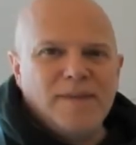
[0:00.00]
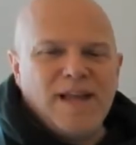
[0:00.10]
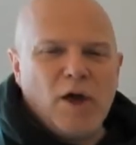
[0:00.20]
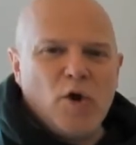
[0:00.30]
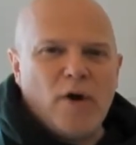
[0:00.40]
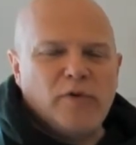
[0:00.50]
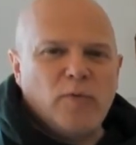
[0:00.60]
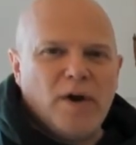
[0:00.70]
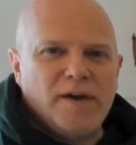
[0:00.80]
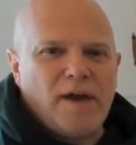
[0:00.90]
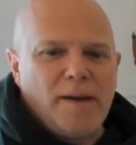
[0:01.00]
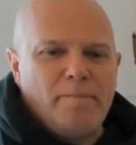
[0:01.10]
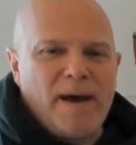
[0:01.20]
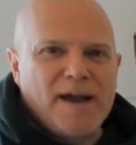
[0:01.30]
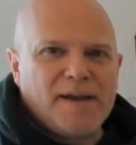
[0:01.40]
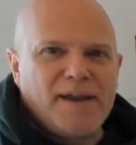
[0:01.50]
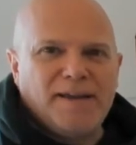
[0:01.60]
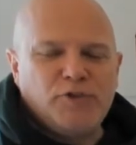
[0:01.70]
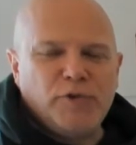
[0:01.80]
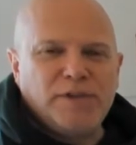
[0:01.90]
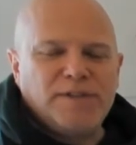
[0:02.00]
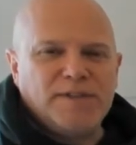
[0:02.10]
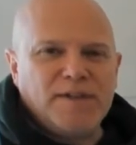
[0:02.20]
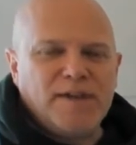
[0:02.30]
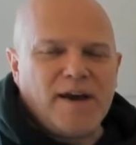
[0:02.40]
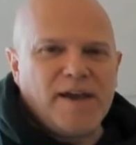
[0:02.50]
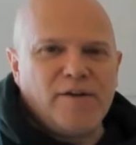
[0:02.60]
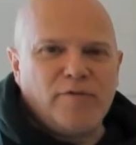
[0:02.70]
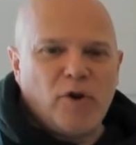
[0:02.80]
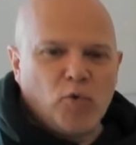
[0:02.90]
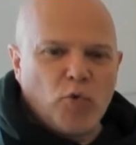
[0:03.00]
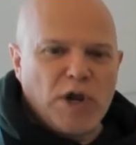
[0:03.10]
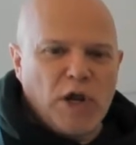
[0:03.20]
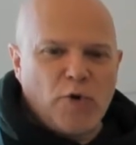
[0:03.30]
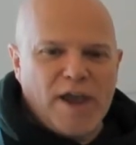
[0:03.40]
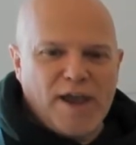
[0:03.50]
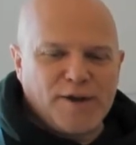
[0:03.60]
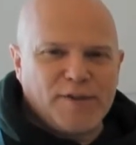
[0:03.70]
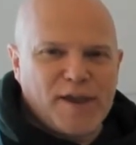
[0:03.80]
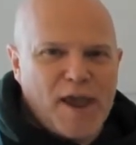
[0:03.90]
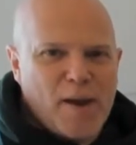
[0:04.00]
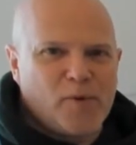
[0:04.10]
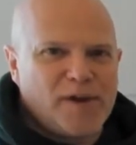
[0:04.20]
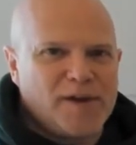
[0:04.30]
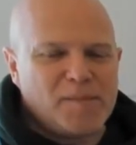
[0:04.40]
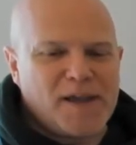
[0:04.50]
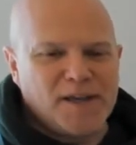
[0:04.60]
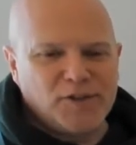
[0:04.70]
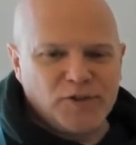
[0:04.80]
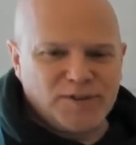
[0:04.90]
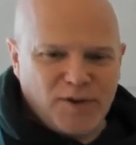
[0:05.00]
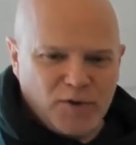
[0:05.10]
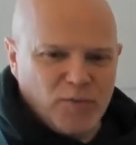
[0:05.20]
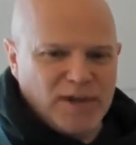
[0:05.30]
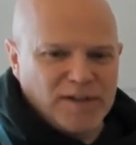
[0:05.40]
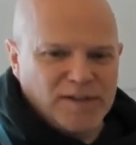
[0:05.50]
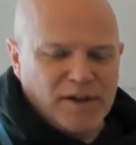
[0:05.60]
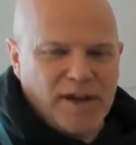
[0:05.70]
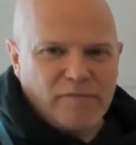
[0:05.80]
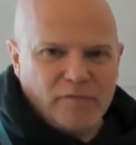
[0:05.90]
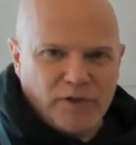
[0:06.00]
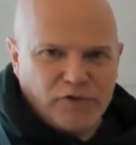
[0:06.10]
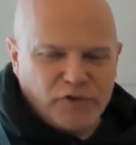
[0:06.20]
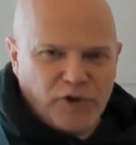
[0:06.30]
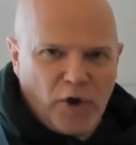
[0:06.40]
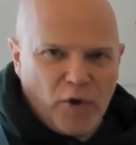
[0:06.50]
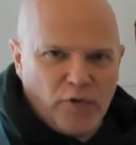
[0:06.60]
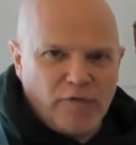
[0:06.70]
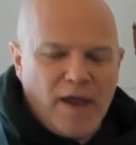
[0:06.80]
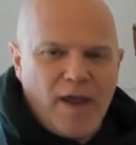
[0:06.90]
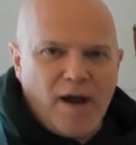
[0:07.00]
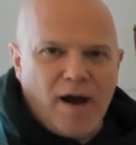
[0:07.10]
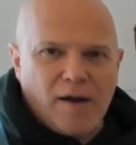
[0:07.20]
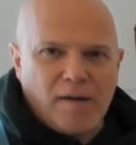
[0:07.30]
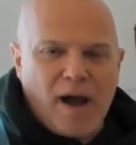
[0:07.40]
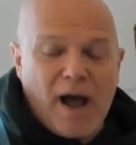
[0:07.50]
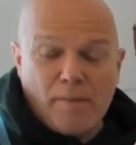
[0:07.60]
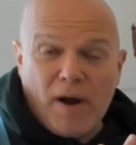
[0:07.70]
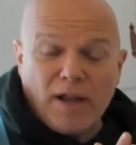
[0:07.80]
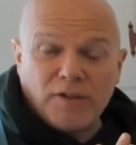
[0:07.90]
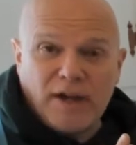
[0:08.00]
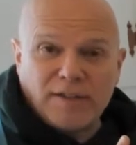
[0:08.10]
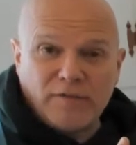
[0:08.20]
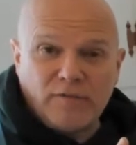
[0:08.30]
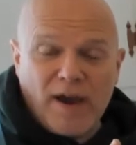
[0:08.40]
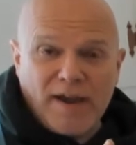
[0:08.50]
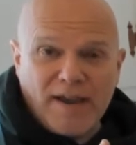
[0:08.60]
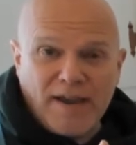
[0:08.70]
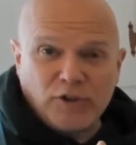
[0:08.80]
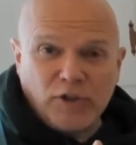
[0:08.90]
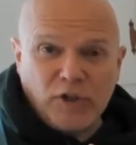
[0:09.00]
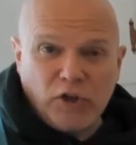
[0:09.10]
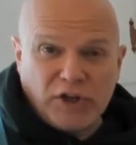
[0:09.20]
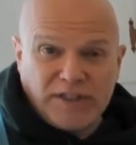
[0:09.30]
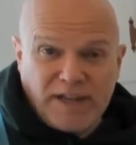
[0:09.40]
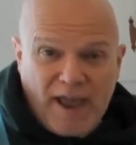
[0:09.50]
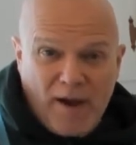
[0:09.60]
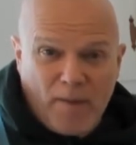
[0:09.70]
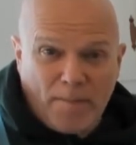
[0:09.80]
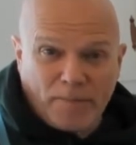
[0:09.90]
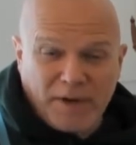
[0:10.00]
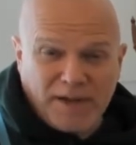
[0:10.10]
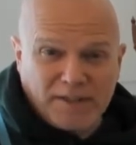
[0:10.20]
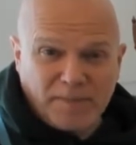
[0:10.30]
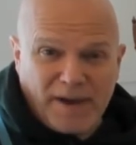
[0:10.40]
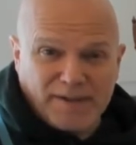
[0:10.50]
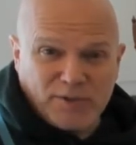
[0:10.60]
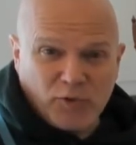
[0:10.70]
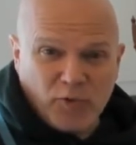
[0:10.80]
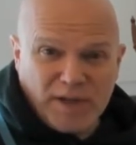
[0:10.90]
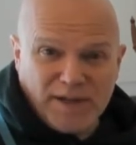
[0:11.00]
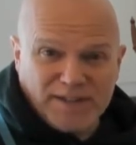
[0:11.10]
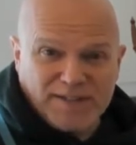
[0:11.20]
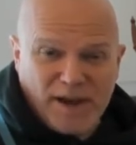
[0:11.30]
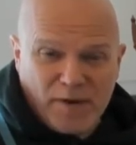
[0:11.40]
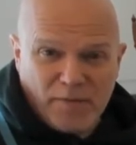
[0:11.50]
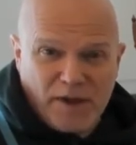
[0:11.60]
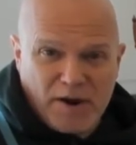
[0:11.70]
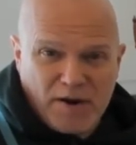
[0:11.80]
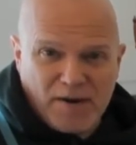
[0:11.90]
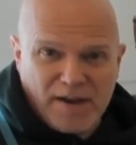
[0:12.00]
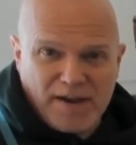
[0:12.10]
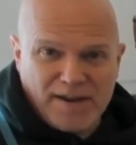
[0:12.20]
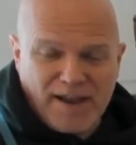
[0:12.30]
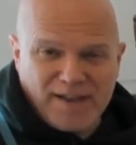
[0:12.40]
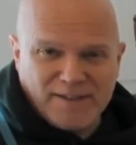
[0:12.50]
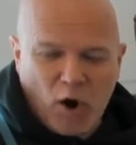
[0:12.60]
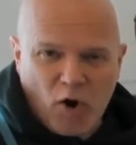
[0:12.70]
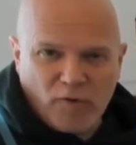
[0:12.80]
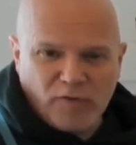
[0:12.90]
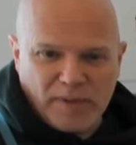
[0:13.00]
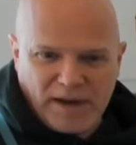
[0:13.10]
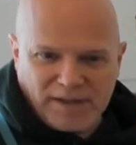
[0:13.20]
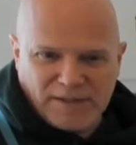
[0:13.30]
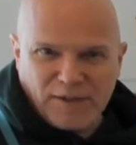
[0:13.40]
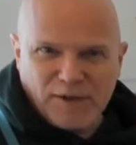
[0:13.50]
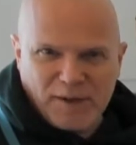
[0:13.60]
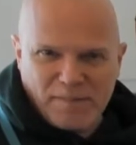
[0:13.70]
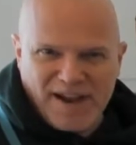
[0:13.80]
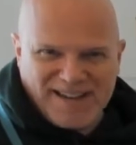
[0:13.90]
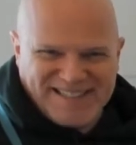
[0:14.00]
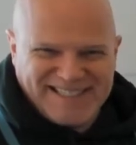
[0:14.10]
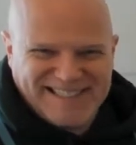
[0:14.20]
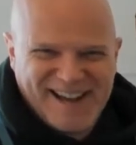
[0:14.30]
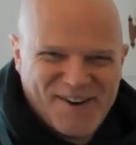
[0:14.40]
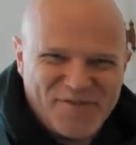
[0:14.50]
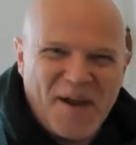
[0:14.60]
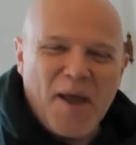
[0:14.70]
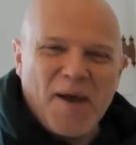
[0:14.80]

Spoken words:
Hello everyone, I'm back, and as you can see I have relocated the camera in my kitchen so we can look at the stove. I apologize if I occasionally look down because my screen is down there and it's hard for me not to look at myself.